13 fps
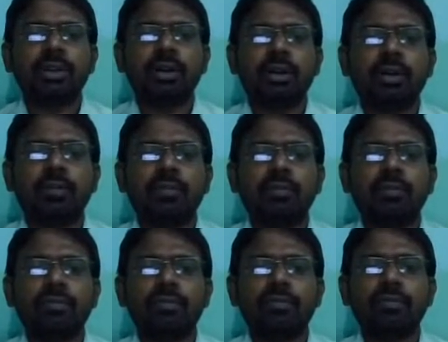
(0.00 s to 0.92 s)
of
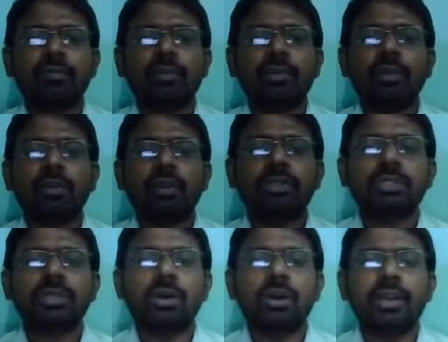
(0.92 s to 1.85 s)

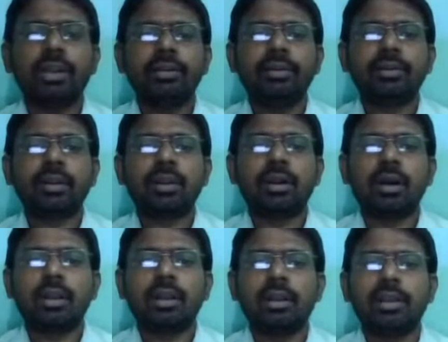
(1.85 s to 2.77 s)
solid
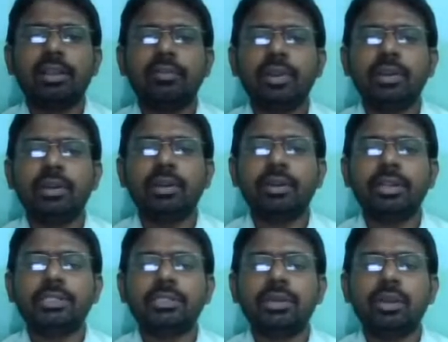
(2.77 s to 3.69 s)
or liquid
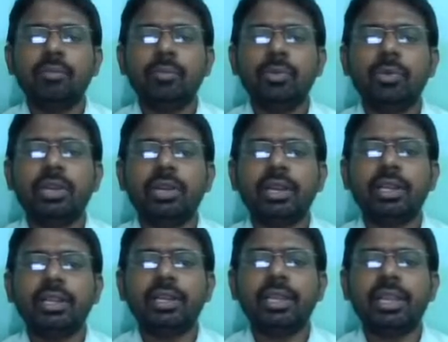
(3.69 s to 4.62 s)

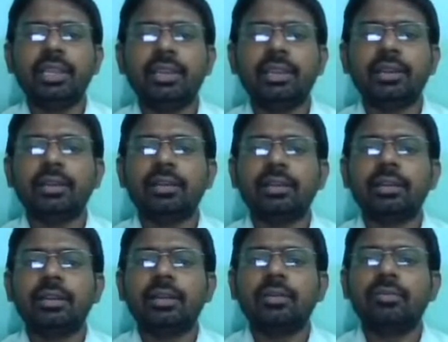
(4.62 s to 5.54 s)
distributed in air,
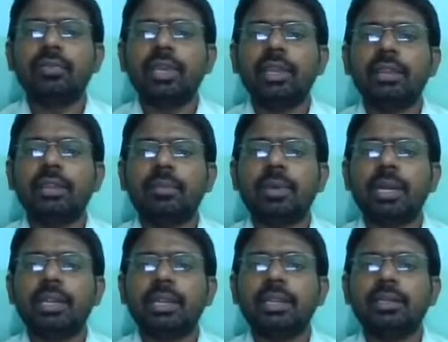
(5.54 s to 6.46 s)
where the
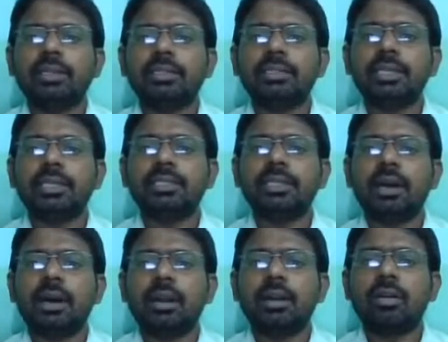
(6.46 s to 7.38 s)
particle size
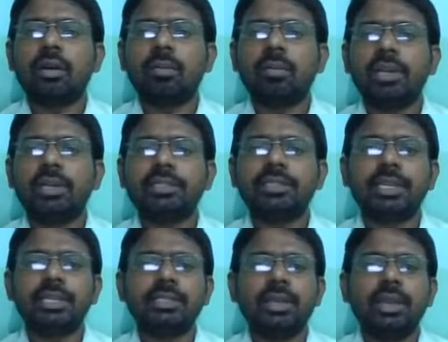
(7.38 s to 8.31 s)
or droplet
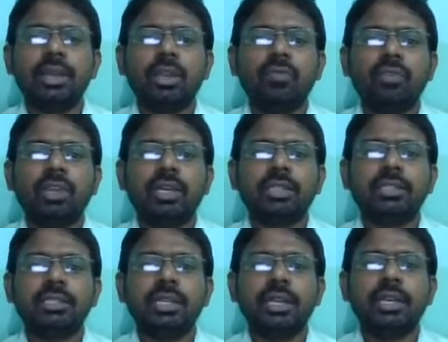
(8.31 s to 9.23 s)
size, if we
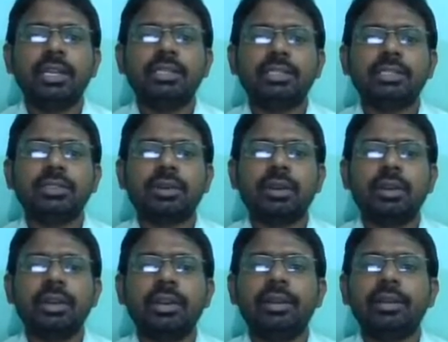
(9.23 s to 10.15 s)
consider it is a
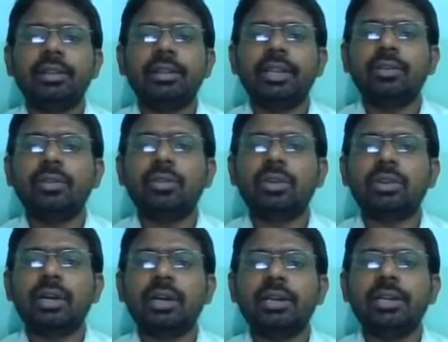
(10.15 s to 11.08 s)
solid, then you
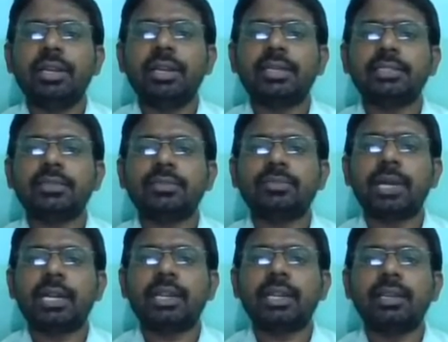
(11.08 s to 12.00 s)
call it as
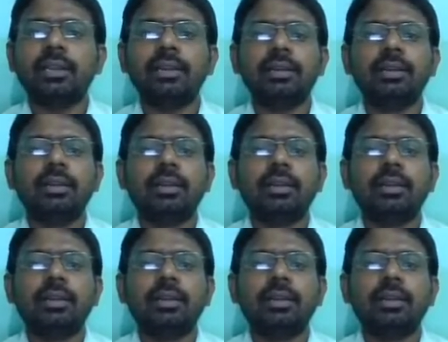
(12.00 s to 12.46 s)
particle.